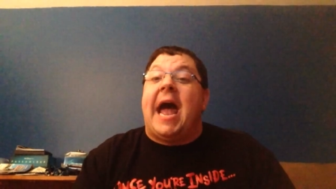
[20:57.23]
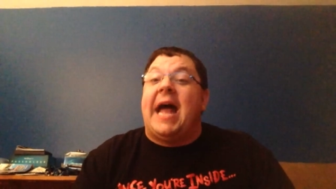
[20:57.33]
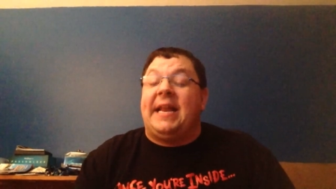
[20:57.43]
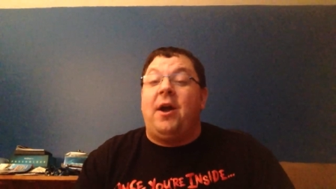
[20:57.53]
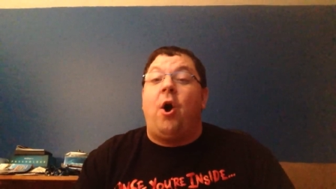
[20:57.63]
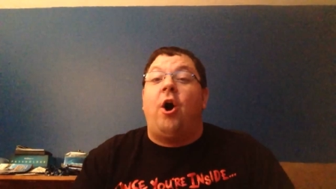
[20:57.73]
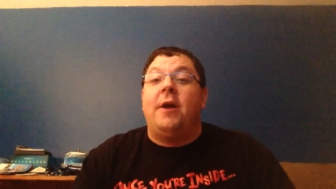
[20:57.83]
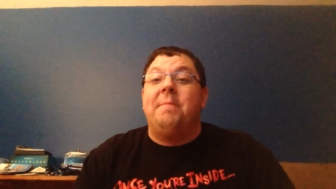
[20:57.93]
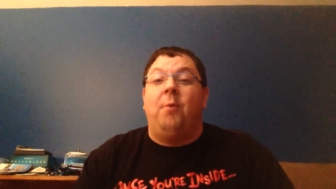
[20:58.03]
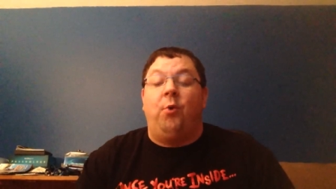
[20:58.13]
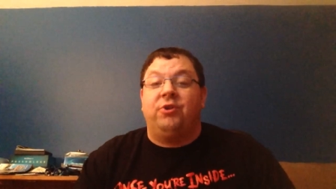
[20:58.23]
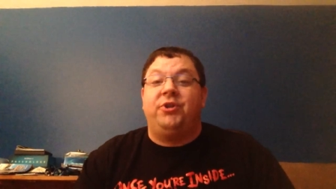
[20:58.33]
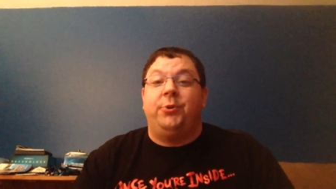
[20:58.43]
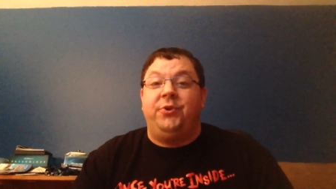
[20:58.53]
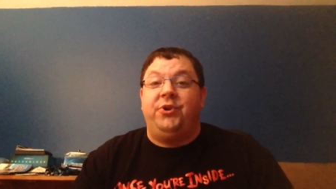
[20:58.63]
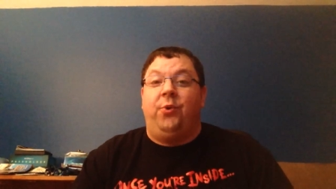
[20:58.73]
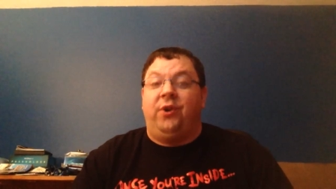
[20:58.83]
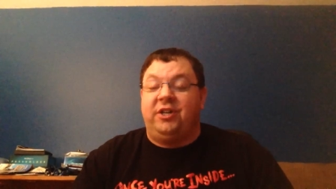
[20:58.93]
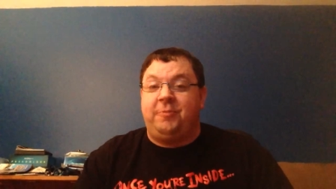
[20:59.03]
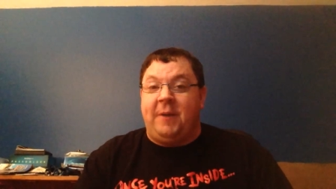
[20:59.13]
adding on more to your
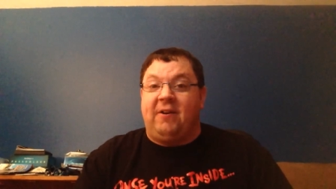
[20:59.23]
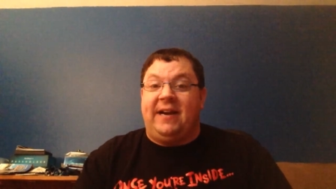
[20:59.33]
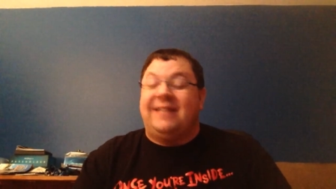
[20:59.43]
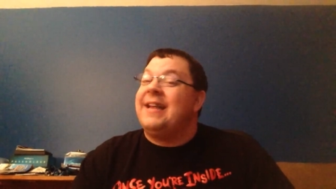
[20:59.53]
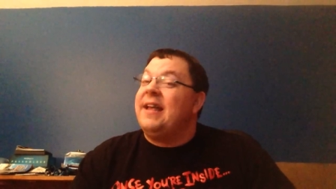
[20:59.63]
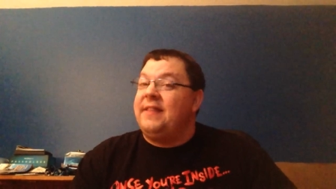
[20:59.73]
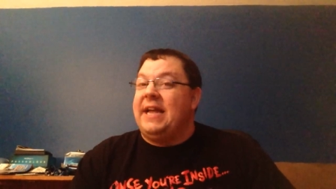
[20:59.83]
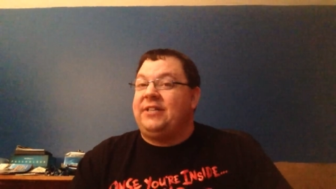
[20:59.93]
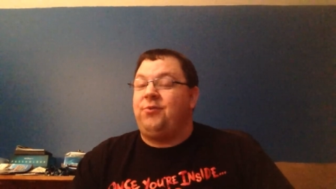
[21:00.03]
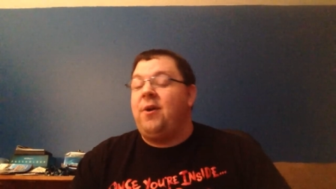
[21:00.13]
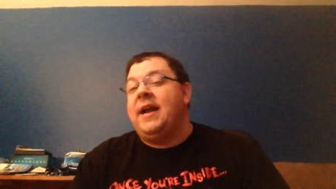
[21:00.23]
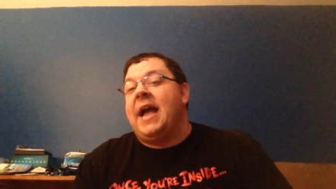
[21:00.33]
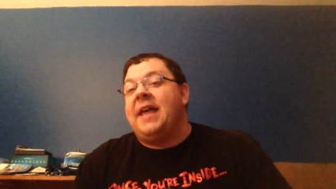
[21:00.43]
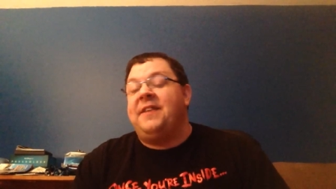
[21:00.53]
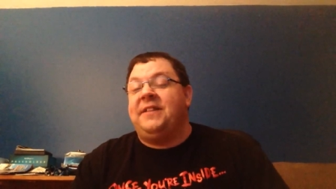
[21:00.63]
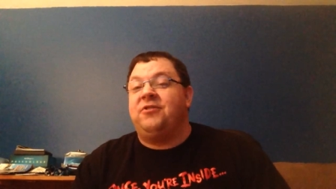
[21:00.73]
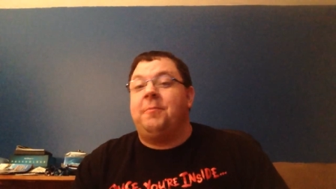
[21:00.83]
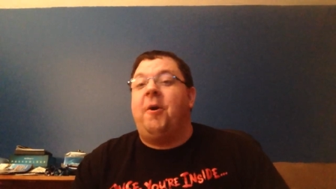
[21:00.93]
experience. That's right, I think there's a